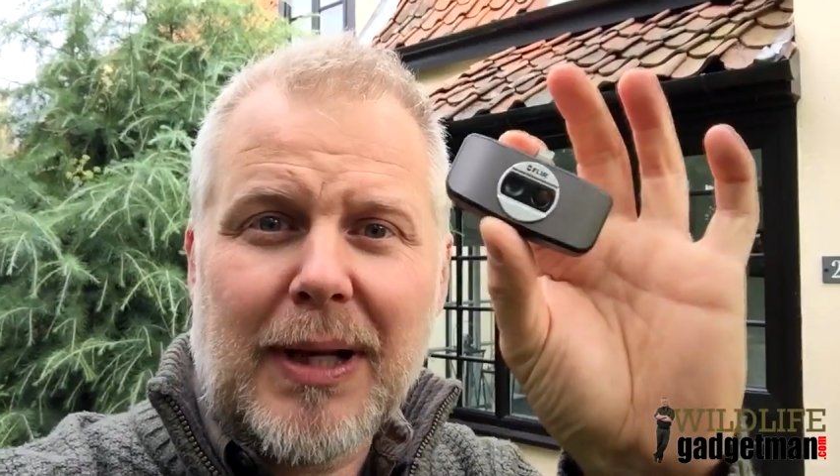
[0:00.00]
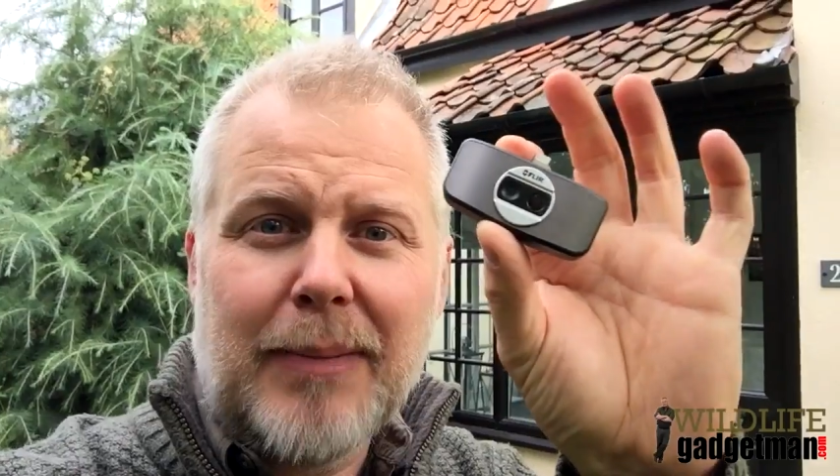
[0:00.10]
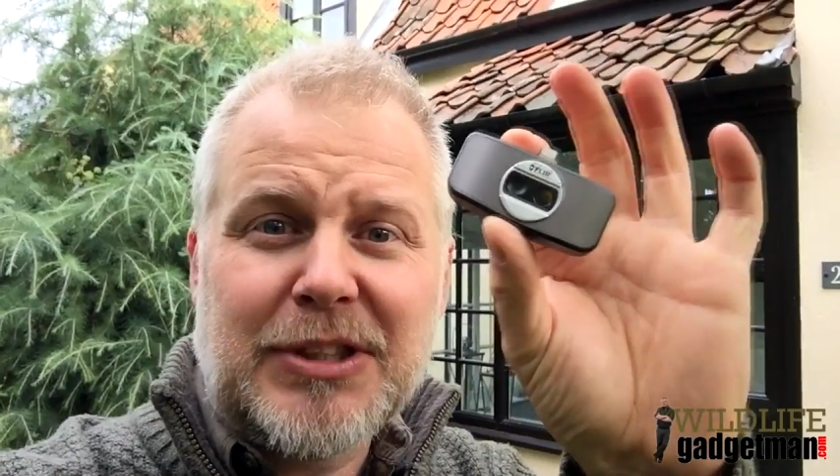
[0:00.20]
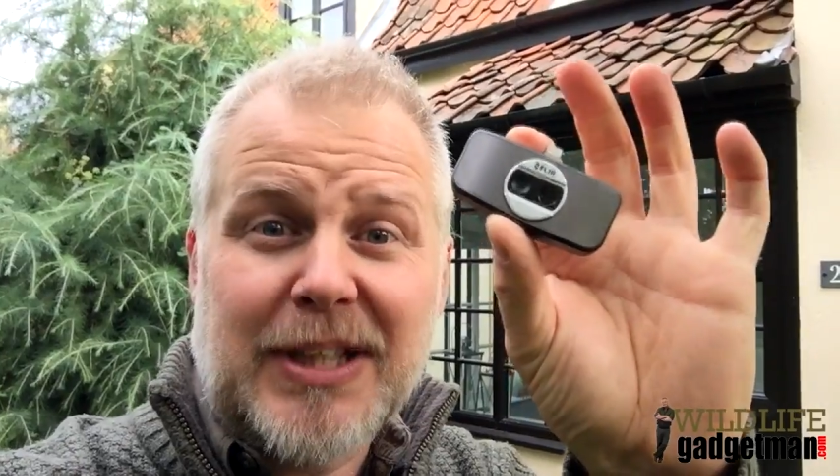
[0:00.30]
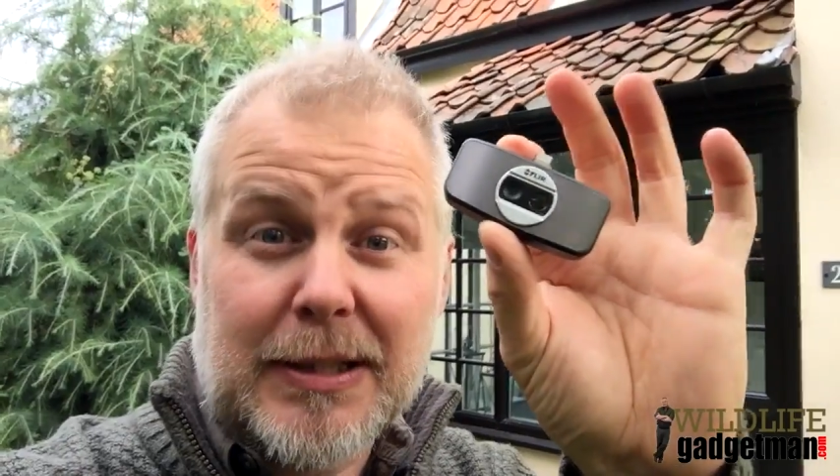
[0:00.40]

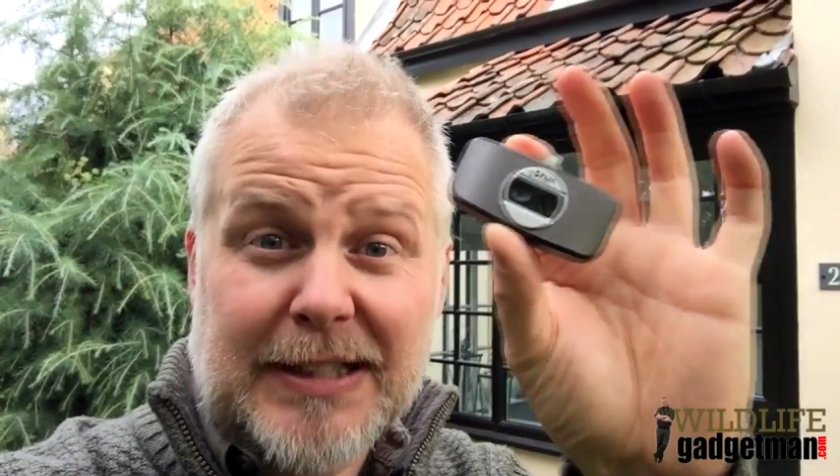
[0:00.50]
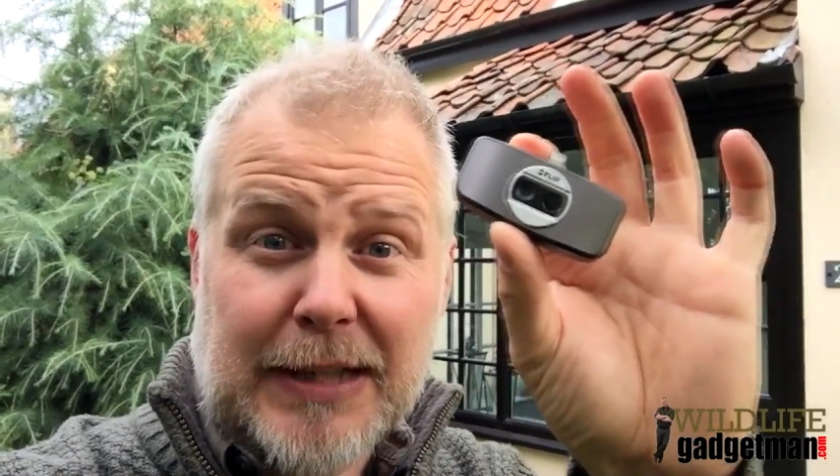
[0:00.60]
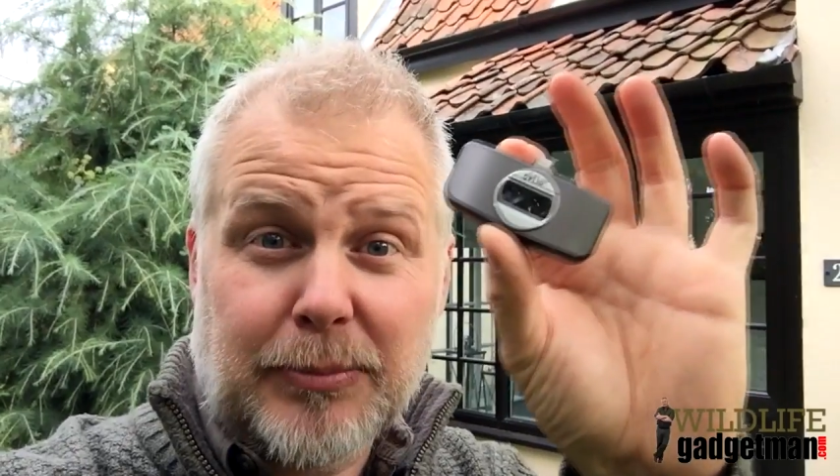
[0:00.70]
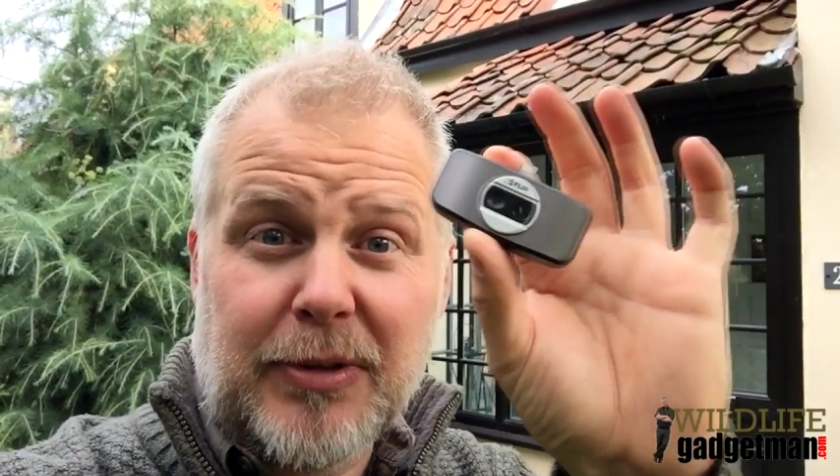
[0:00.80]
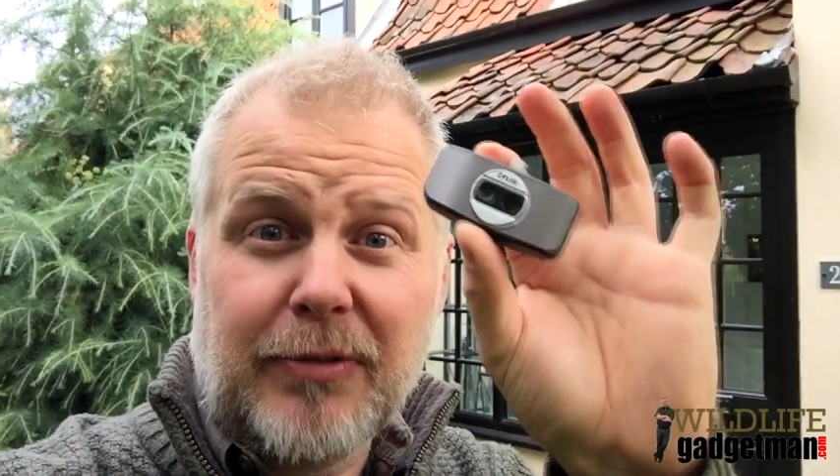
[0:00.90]
imaging
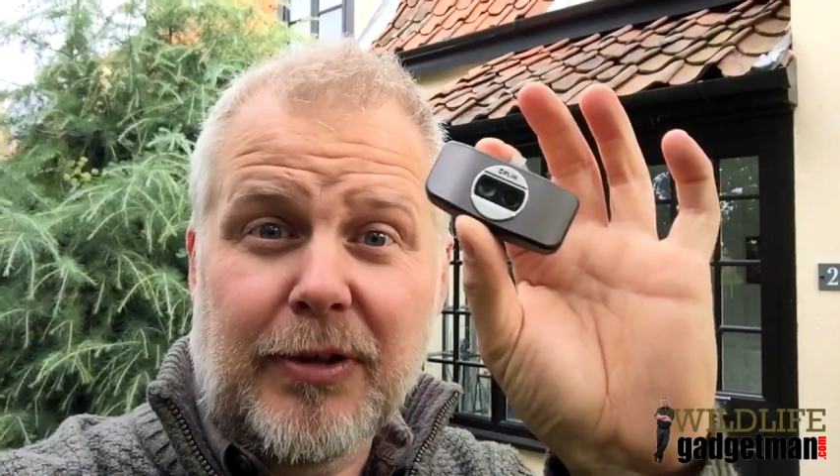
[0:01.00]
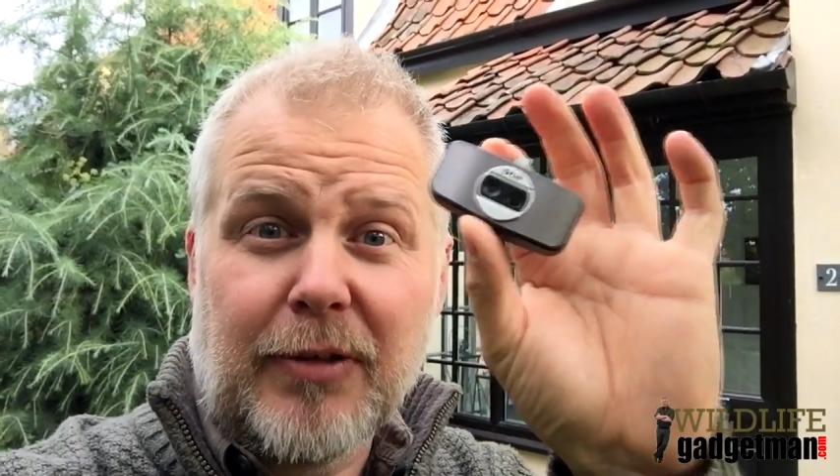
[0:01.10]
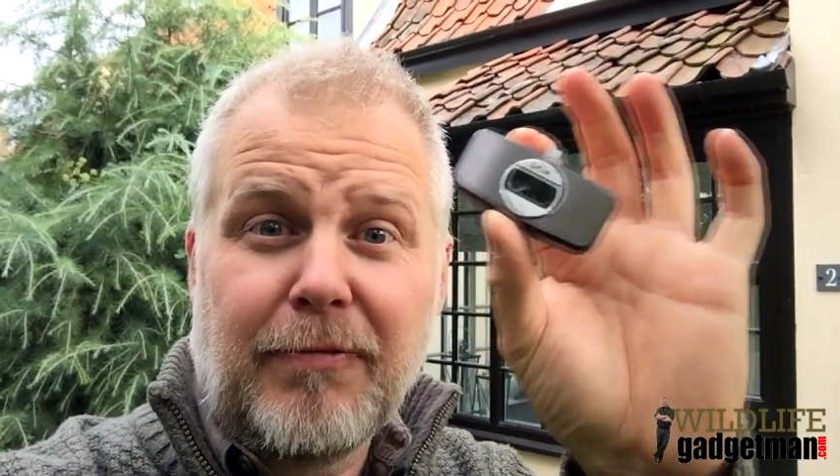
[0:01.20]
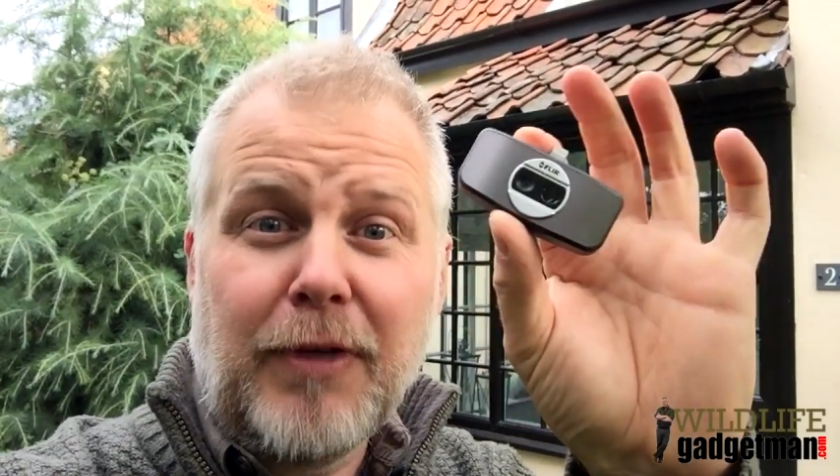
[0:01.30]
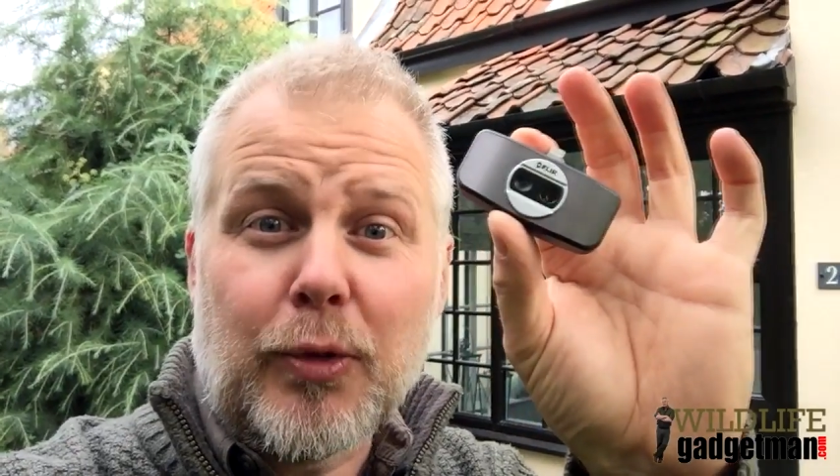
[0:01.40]
attachment for your
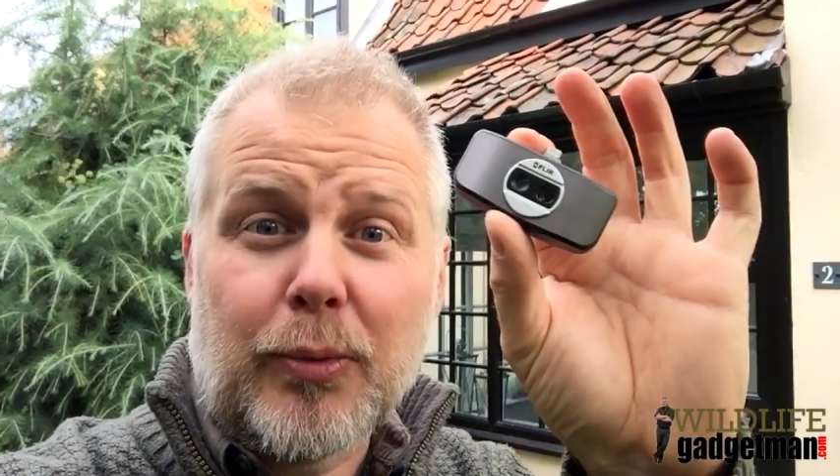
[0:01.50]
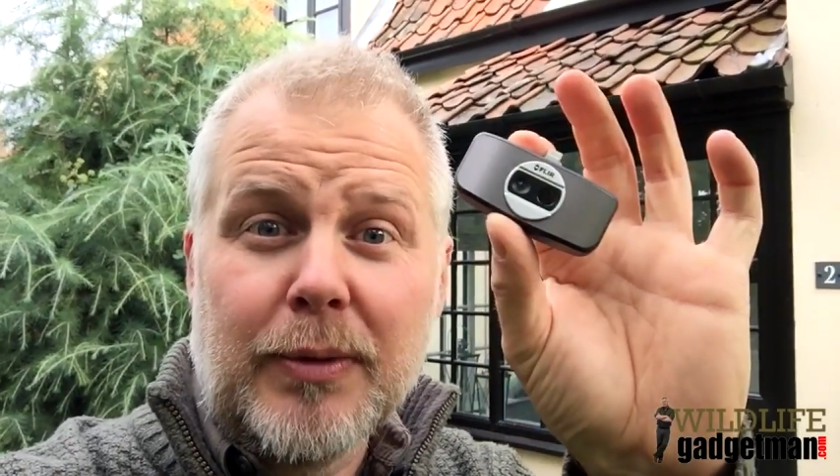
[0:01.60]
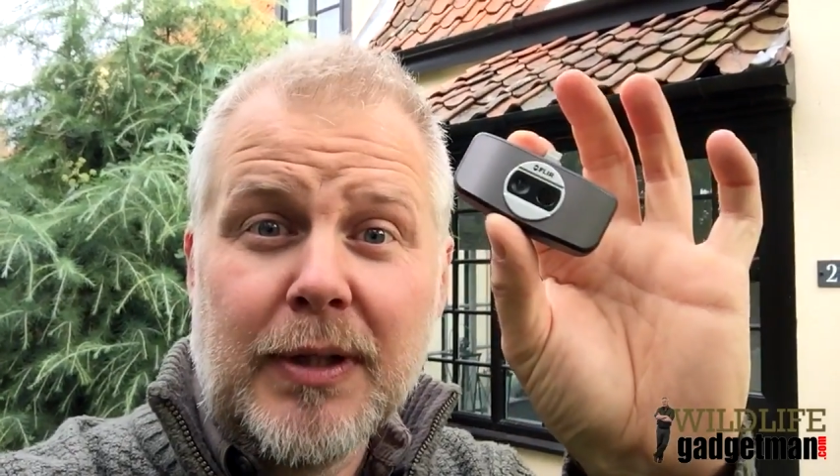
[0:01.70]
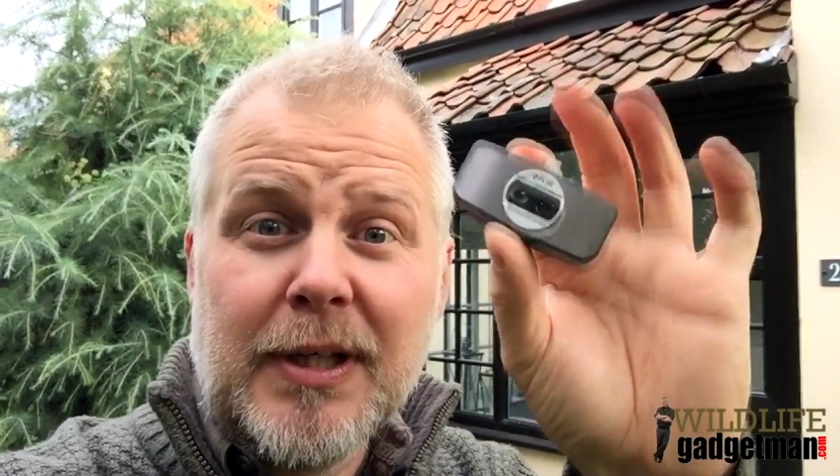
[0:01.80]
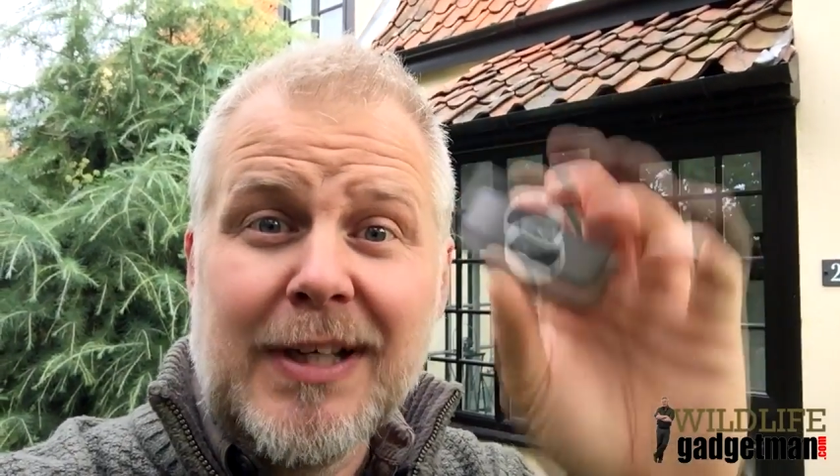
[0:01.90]
phone,